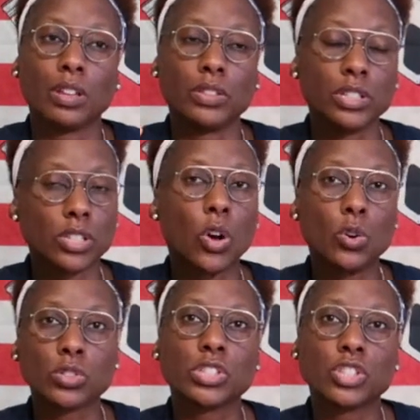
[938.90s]
this
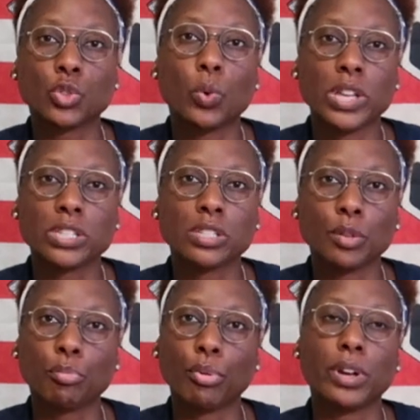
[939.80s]
whole situation
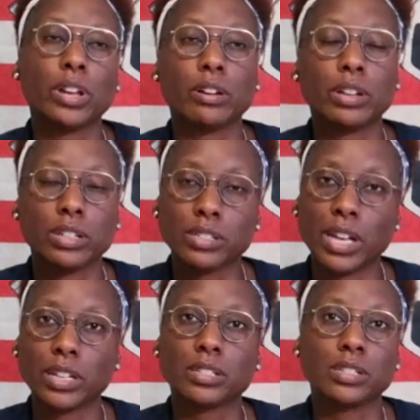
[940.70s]
in prayer and
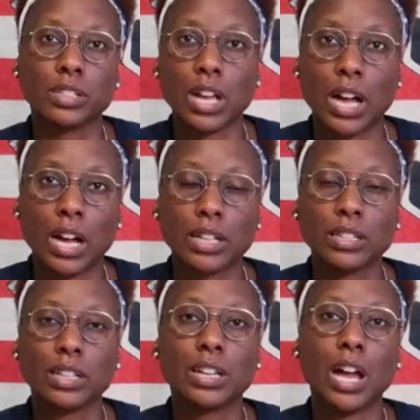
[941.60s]
take it to God,
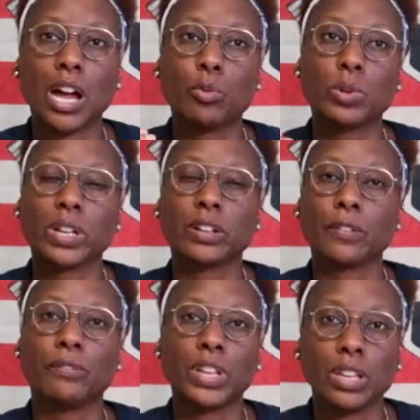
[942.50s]
that God will
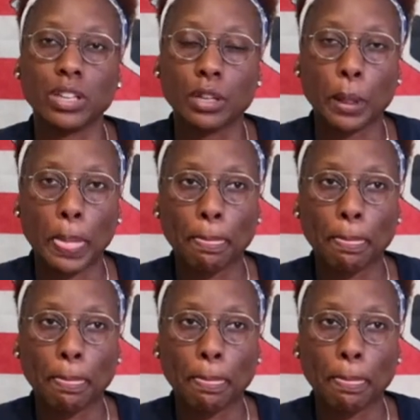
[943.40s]
intervene.